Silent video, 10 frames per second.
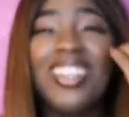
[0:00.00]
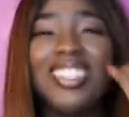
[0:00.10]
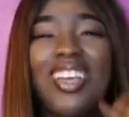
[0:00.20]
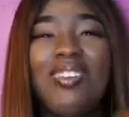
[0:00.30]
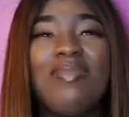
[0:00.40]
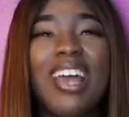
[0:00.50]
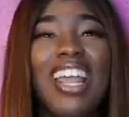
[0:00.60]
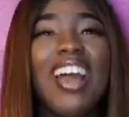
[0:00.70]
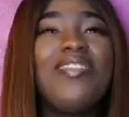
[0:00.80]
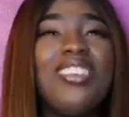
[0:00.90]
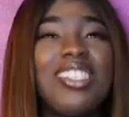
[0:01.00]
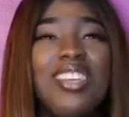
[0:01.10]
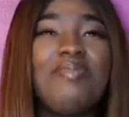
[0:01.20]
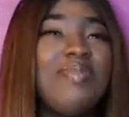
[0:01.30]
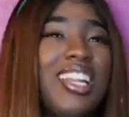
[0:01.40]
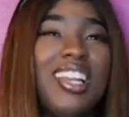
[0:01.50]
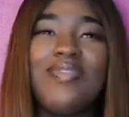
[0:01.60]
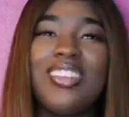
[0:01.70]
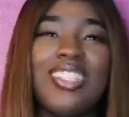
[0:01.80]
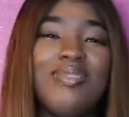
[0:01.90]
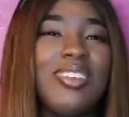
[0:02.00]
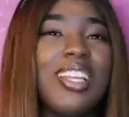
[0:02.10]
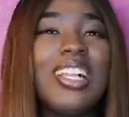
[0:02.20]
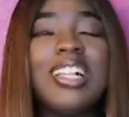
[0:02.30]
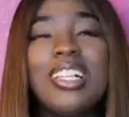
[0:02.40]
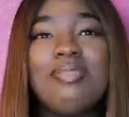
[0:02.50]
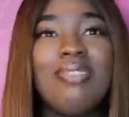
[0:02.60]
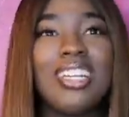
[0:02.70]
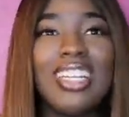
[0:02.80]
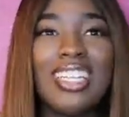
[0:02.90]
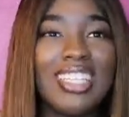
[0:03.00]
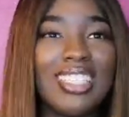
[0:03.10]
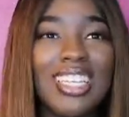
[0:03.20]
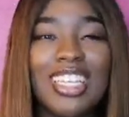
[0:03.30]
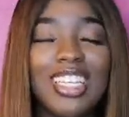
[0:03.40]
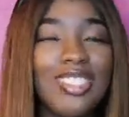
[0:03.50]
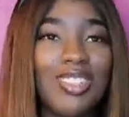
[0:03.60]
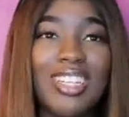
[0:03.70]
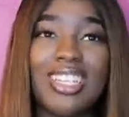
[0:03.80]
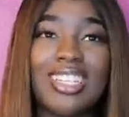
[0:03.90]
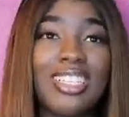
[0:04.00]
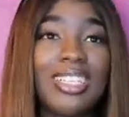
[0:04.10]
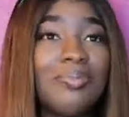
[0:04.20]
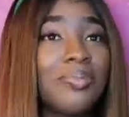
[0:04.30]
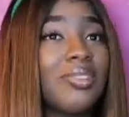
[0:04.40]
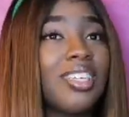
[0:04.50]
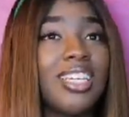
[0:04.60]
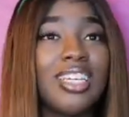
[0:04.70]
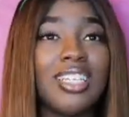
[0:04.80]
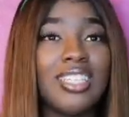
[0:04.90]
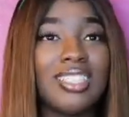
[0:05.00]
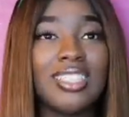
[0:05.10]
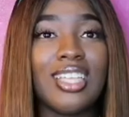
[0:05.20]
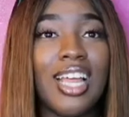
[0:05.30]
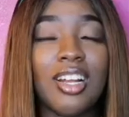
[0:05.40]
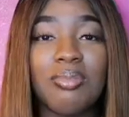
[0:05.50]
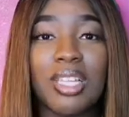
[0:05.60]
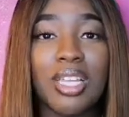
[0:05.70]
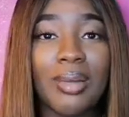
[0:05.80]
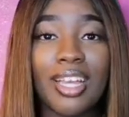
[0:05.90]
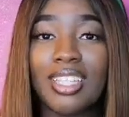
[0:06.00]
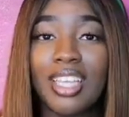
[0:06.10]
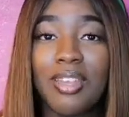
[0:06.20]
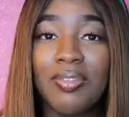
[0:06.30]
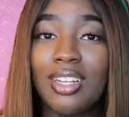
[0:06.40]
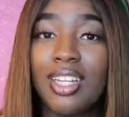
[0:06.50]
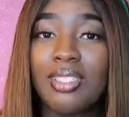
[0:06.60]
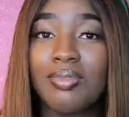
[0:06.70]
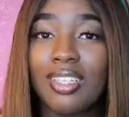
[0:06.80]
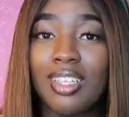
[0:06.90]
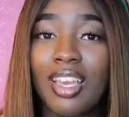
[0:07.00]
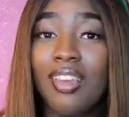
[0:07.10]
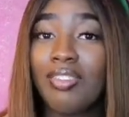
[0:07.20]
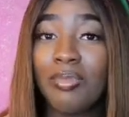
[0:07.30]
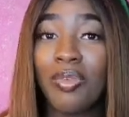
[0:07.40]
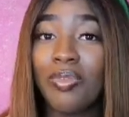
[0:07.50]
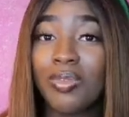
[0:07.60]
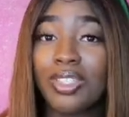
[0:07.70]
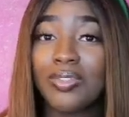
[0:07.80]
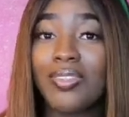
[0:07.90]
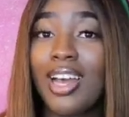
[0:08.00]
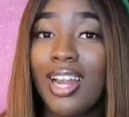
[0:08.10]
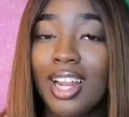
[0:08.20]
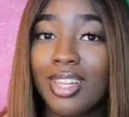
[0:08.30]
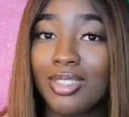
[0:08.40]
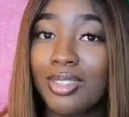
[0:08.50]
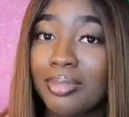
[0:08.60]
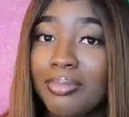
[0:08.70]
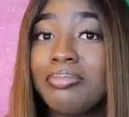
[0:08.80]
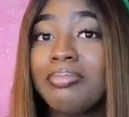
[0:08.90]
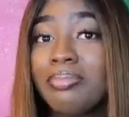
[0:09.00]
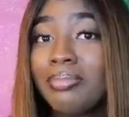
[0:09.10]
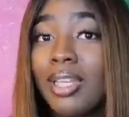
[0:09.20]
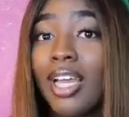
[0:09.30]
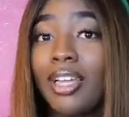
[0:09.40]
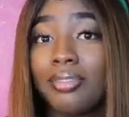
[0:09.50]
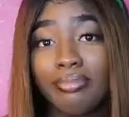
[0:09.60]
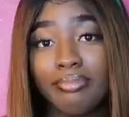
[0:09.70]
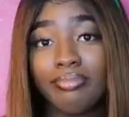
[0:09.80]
feel so petty. But it is what it is. Because now that I'm thinking about it, I think he finessed me. If the movie wasn't $5, so hey,